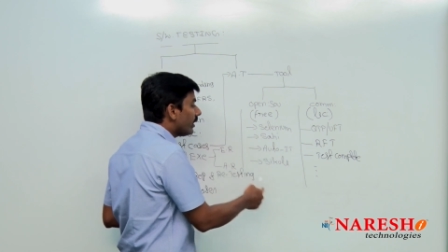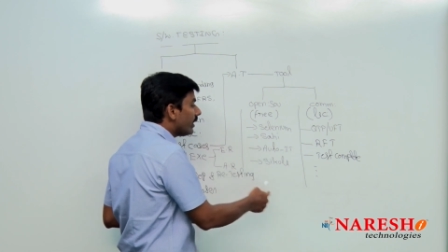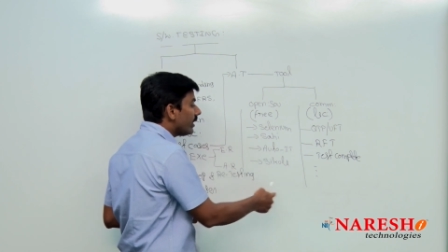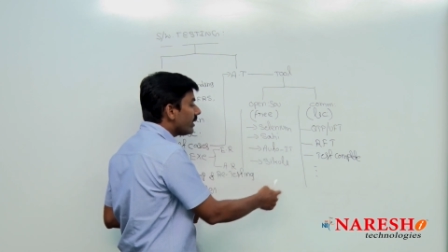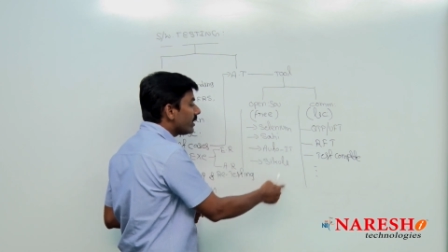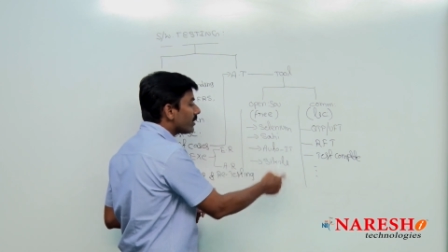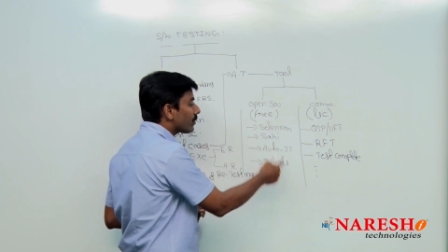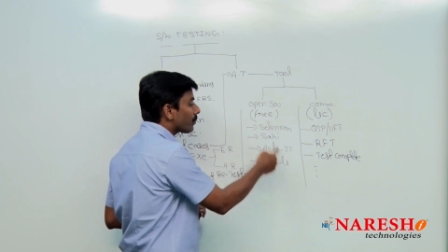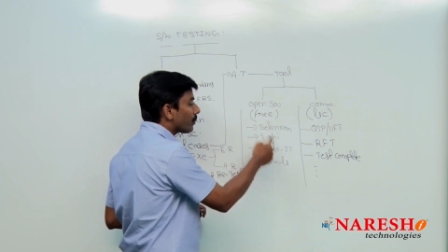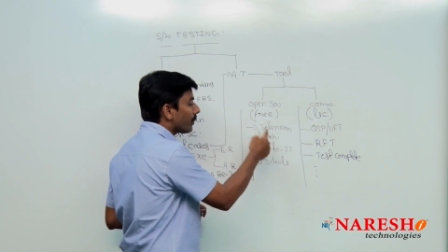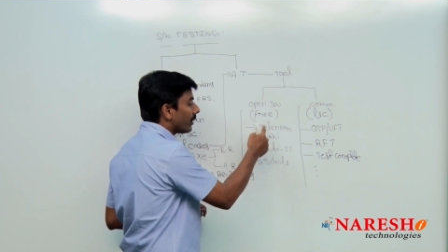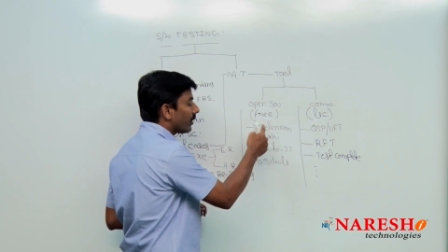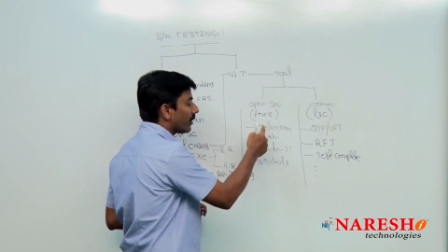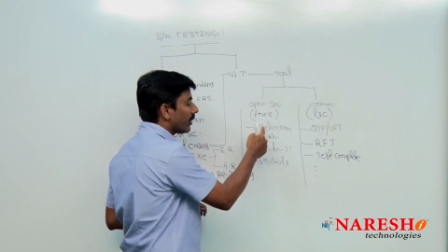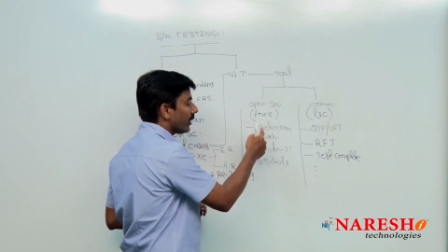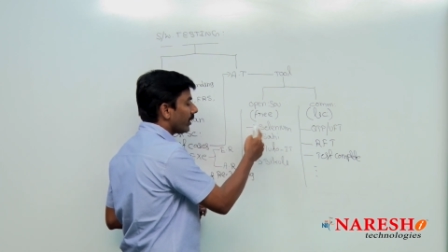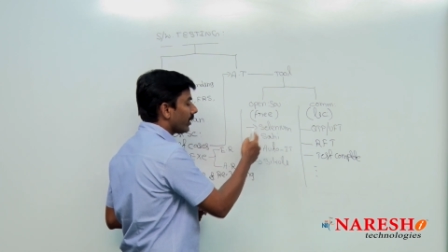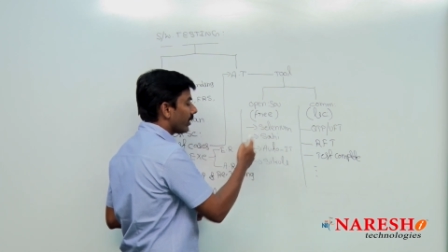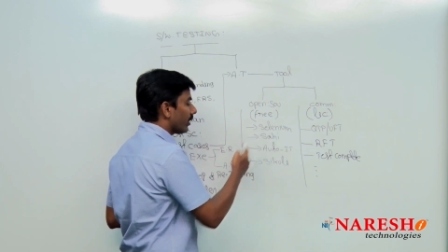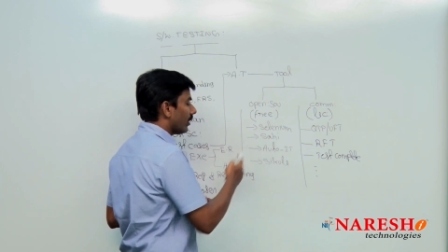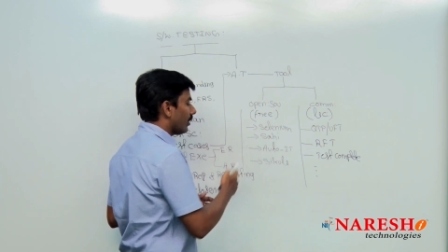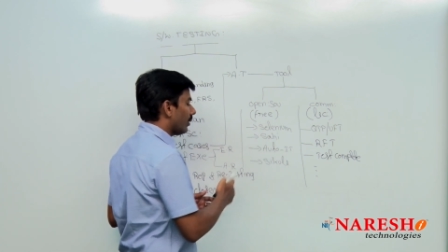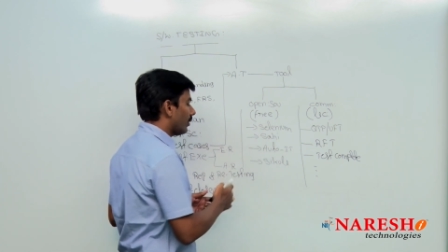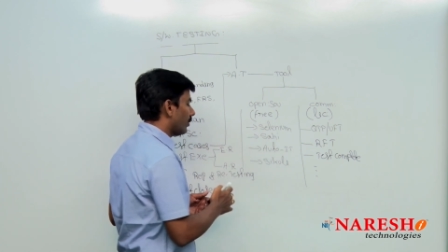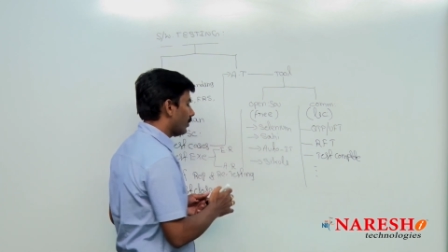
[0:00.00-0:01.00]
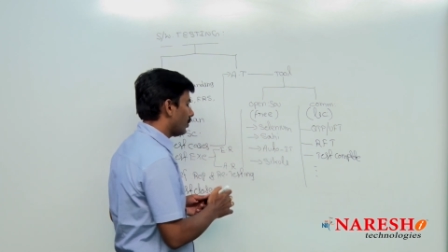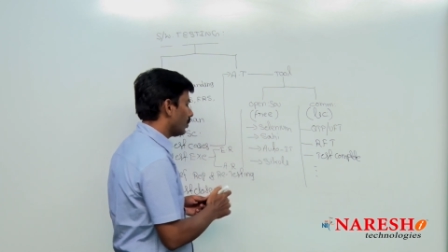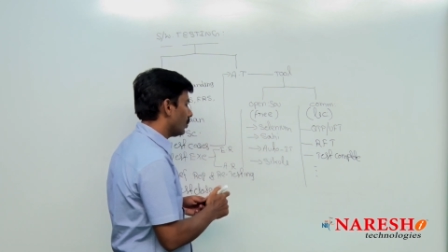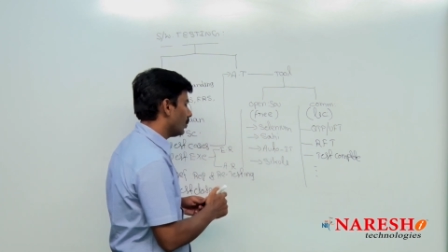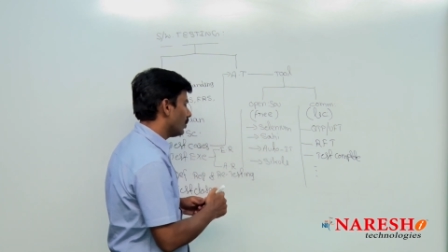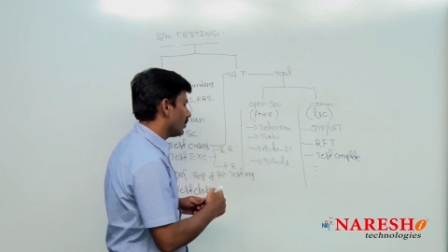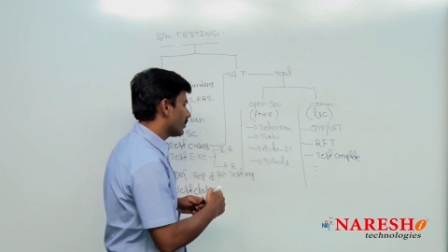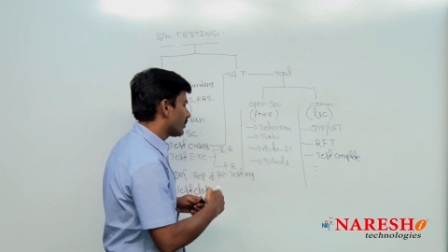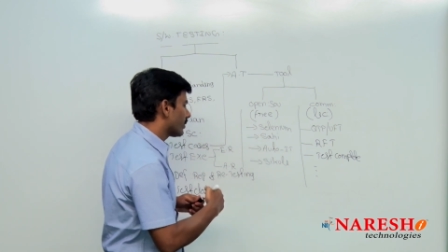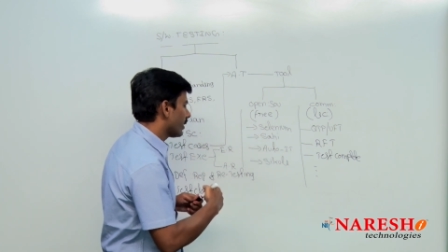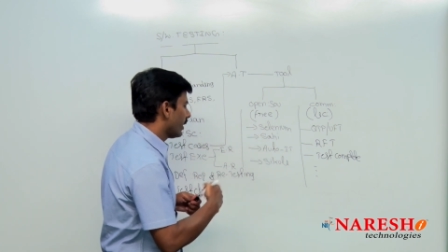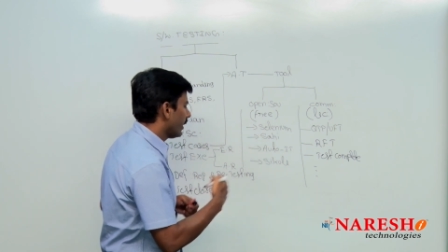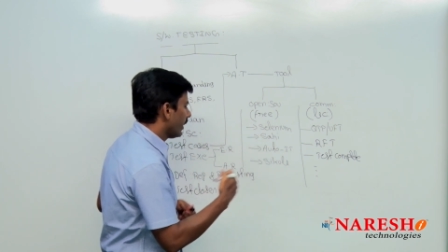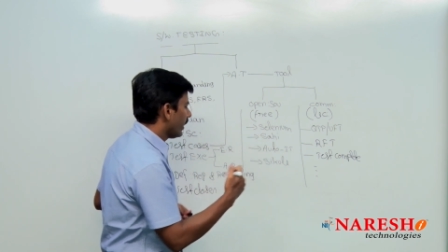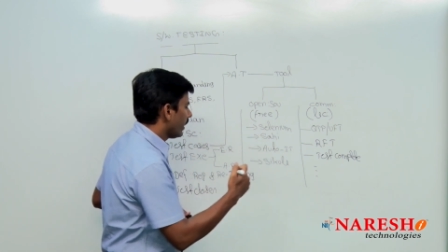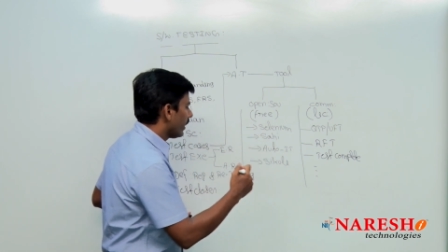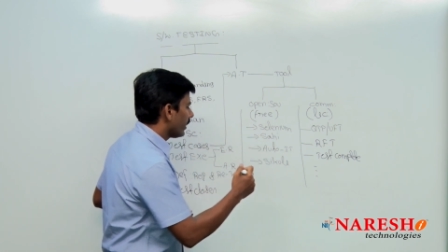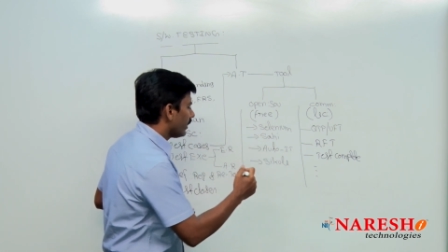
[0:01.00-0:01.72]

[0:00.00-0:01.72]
these particular tools,